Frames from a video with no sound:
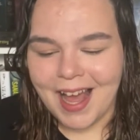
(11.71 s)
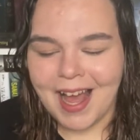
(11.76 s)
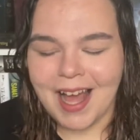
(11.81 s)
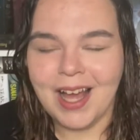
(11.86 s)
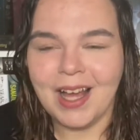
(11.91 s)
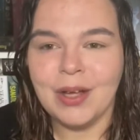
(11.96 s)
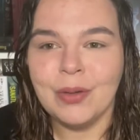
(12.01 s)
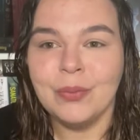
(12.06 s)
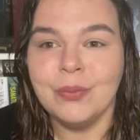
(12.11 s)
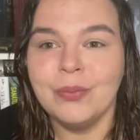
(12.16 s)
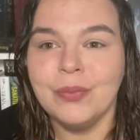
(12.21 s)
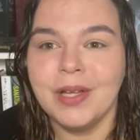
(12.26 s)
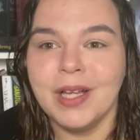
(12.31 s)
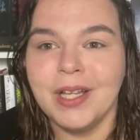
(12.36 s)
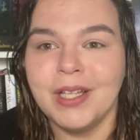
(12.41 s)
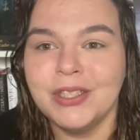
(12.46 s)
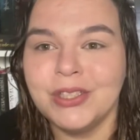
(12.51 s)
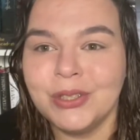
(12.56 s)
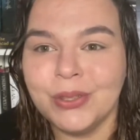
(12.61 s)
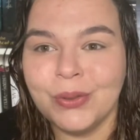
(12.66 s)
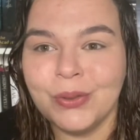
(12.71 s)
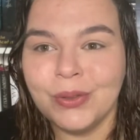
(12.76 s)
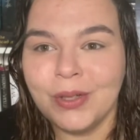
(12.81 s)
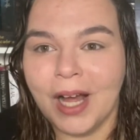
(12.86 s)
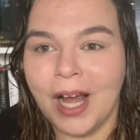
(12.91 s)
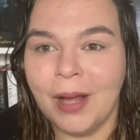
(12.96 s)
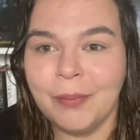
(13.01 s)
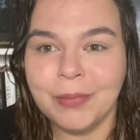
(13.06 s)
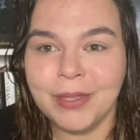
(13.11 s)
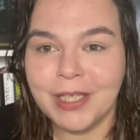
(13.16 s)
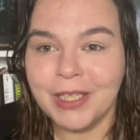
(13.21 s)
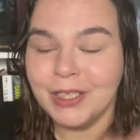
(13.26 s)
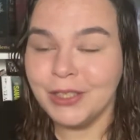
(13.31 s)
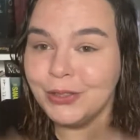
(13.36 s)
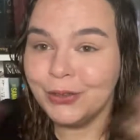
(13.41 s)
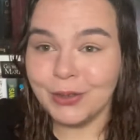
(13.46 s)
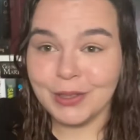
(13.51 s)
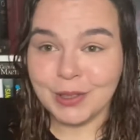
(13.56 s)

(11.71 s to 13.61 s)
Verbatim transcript: um, so I'm going to do an